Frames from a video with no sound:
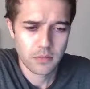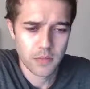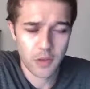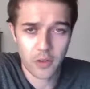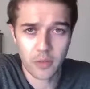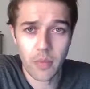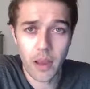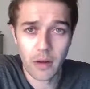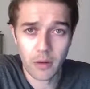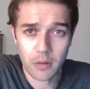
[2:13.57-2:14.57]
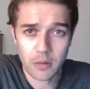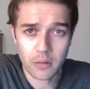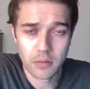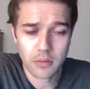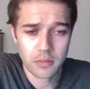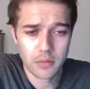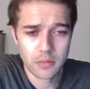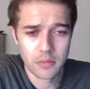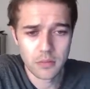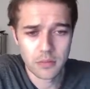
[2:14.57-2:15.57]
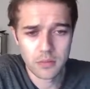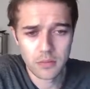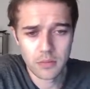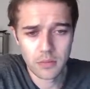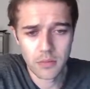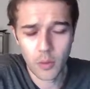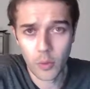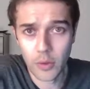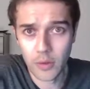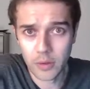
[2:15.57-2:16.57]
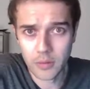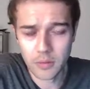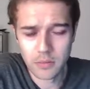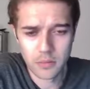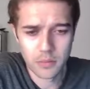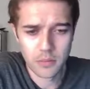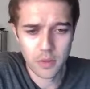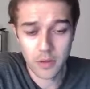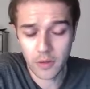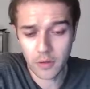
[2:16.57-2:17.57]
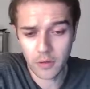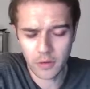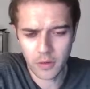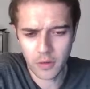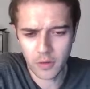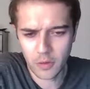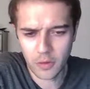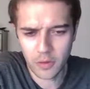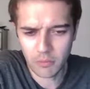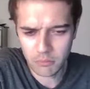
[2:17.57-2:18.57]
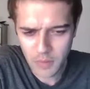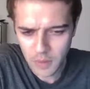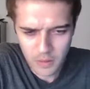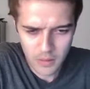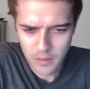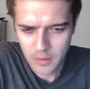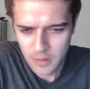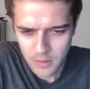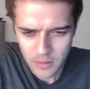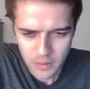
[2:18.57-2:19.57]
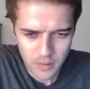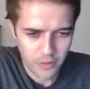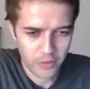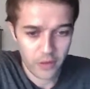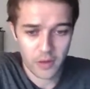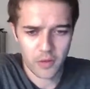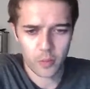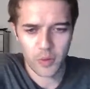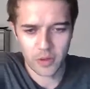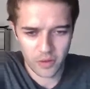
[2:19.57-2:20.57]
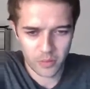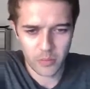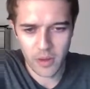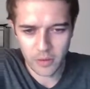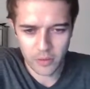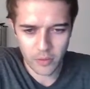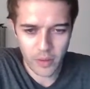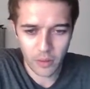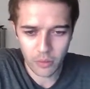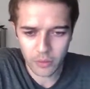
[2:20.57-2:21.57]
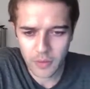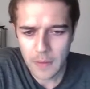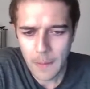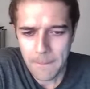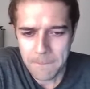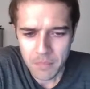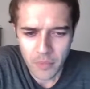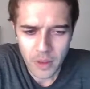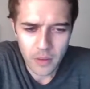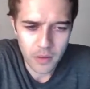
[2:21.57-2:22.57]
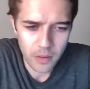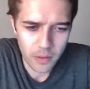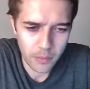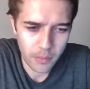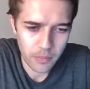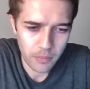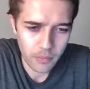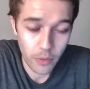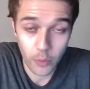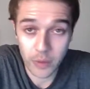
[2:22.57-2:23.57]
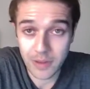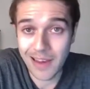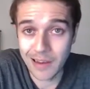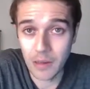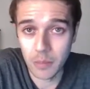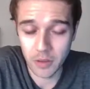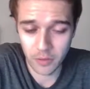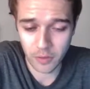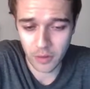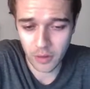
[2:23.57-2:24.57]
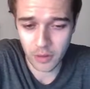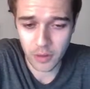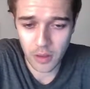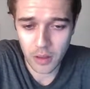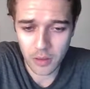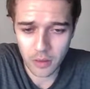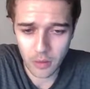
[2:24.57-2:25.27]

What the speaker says: It doesn't matter. Not really. It does in a certain sense, but it doesn't matter to your health. Though it can, because it can indicate,